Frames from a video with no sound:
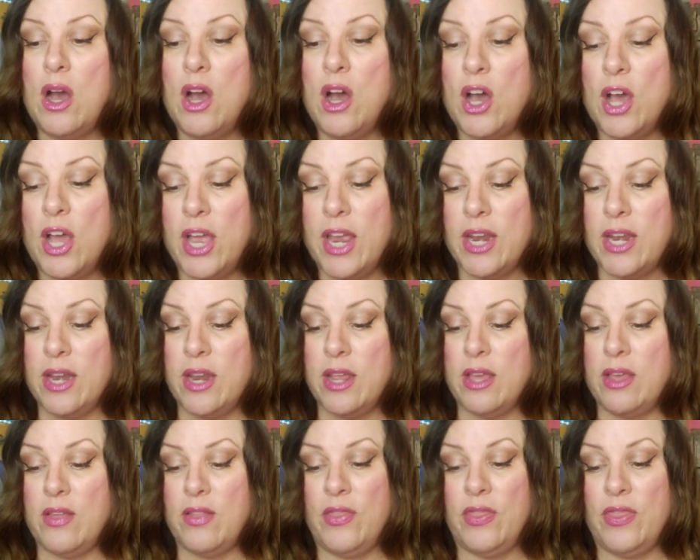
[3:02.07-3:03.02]

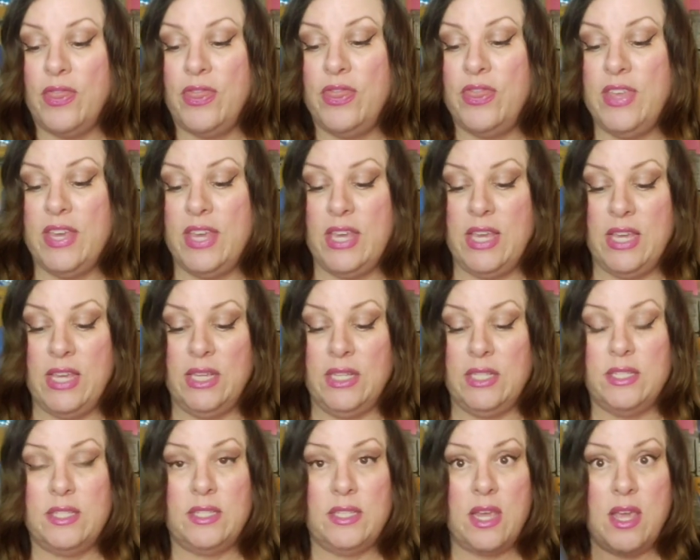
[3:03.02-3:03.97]
on
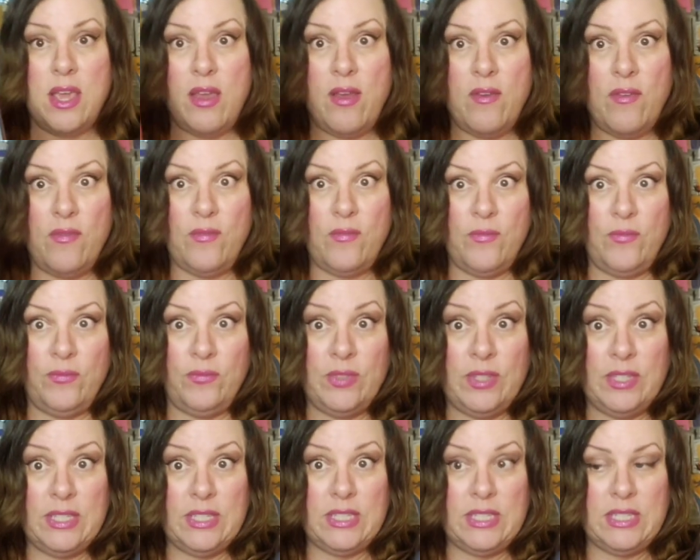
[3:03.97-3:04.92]
these
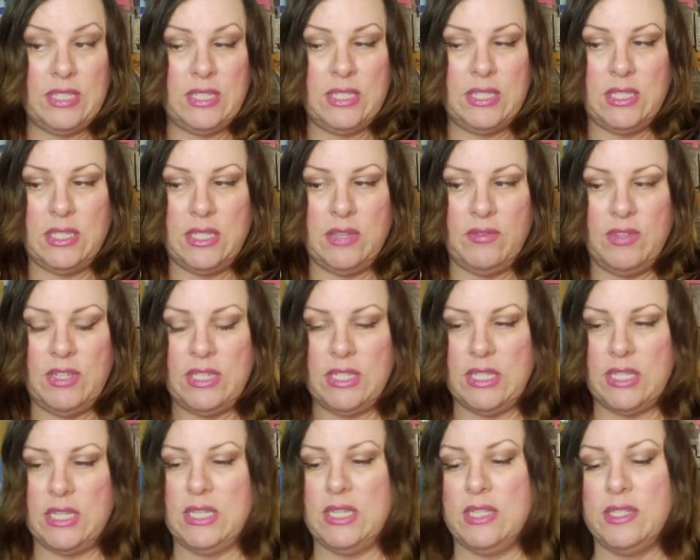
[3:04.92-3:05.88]

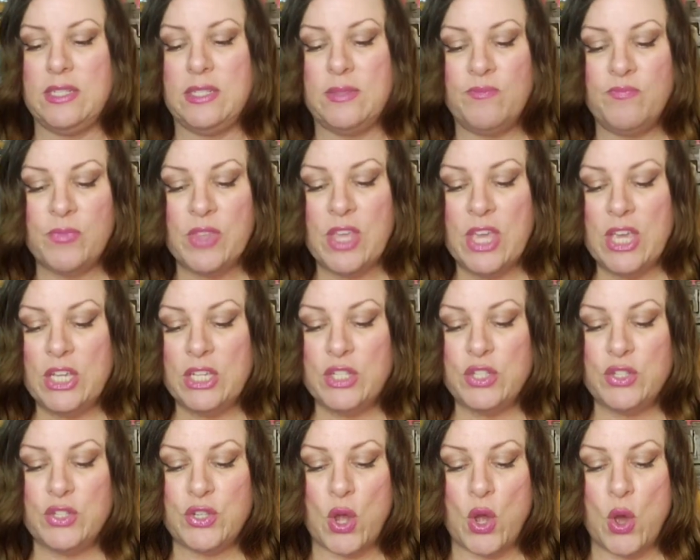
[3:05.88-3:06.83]
DVDs.
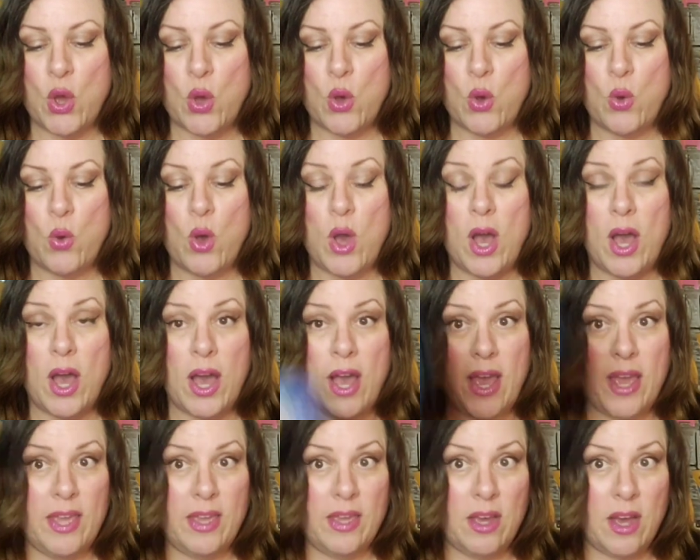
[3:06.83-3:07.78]
So
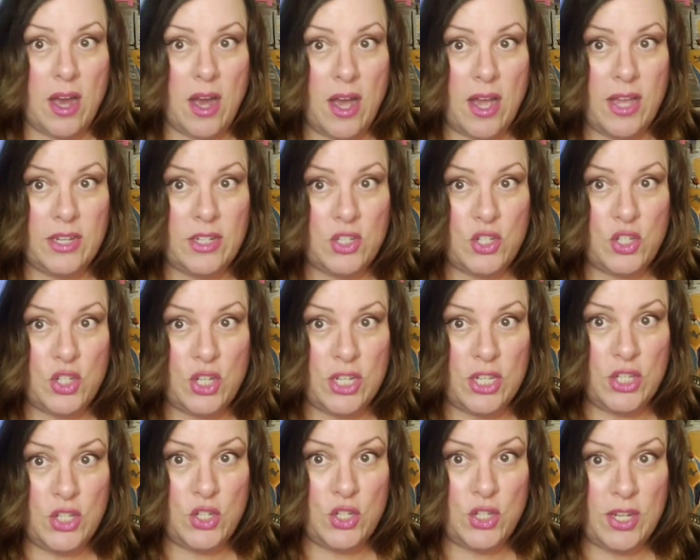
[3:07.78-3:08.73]
I got
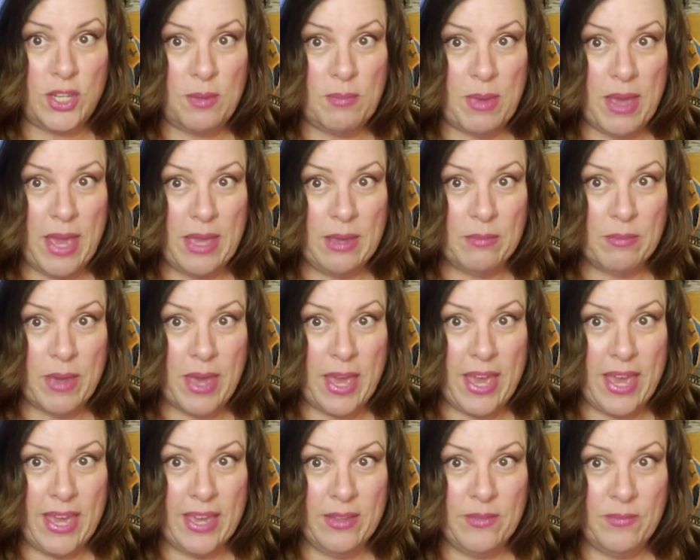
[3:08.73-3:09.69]
Chitty Chitty Bang
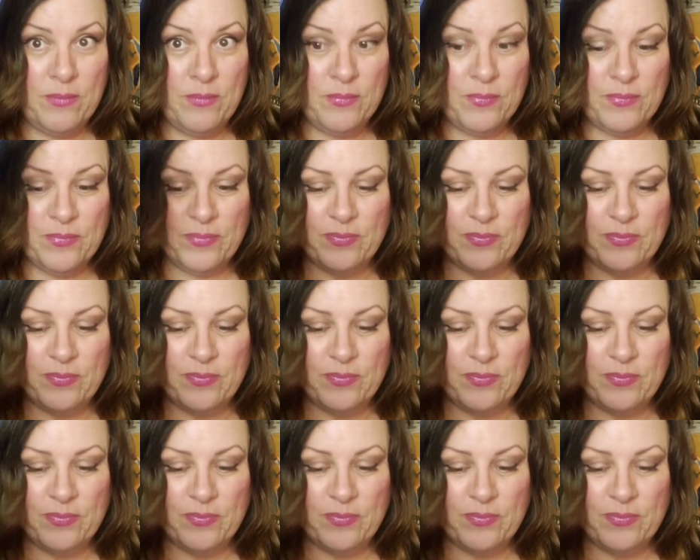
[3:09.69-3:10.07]
Bang,